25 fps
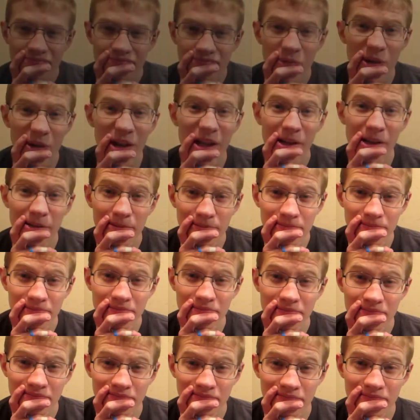Well,
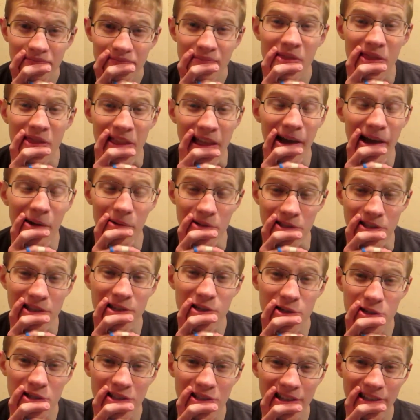that was
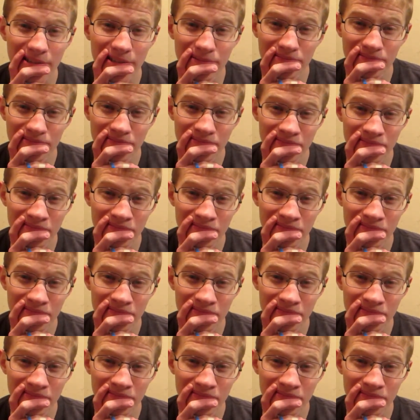interesting.